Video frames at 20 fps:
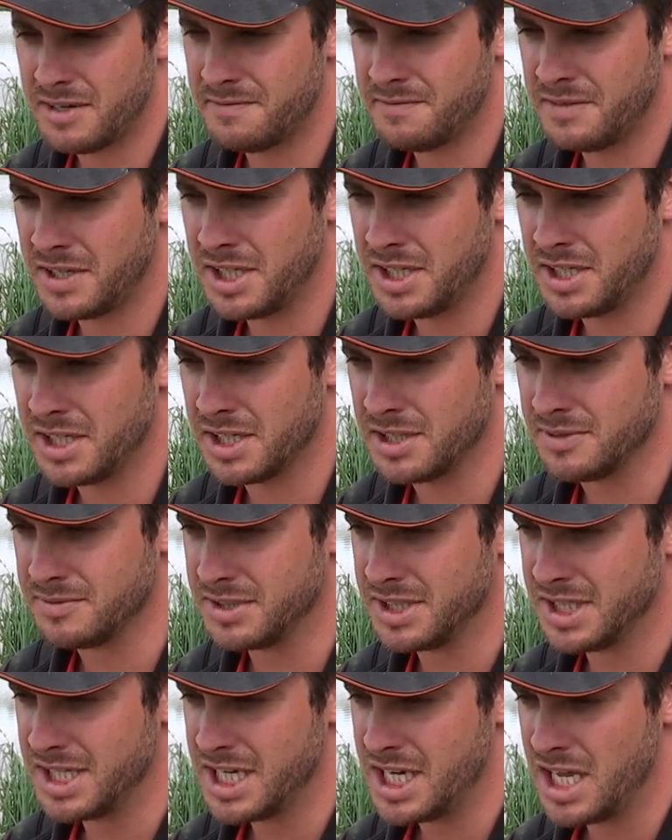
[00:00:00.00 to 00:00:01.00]
feeding.
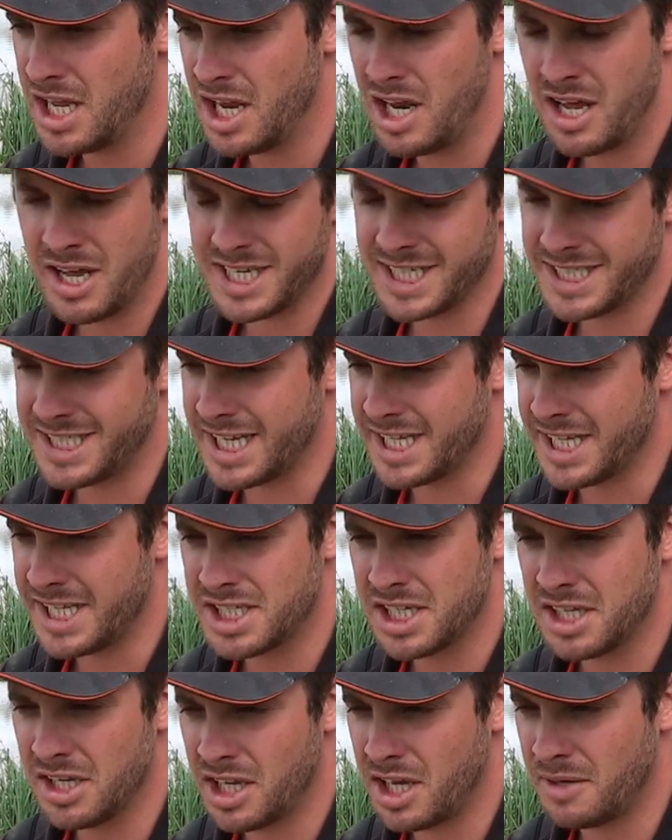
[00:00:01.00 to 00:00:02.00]
And like I said,
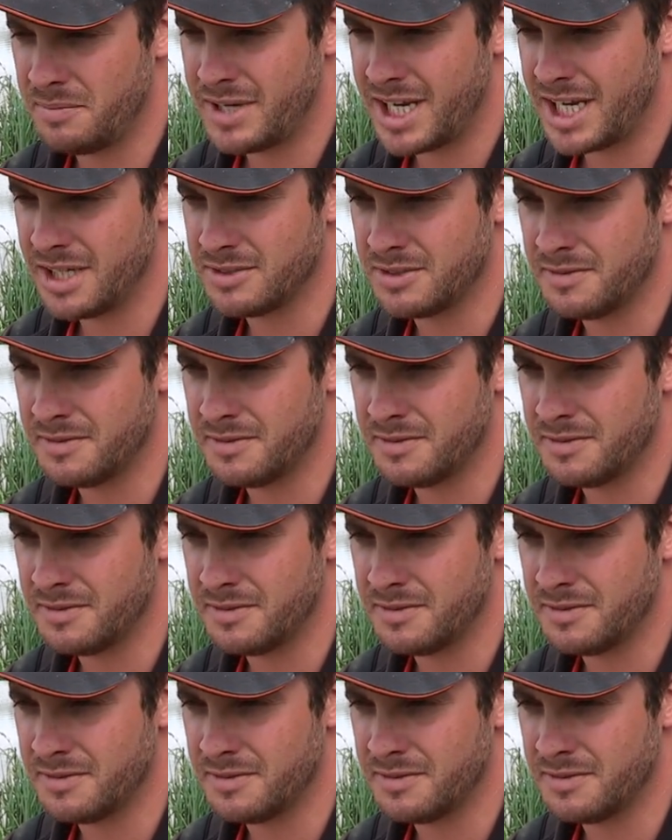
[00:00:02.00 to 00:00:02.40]
this can come down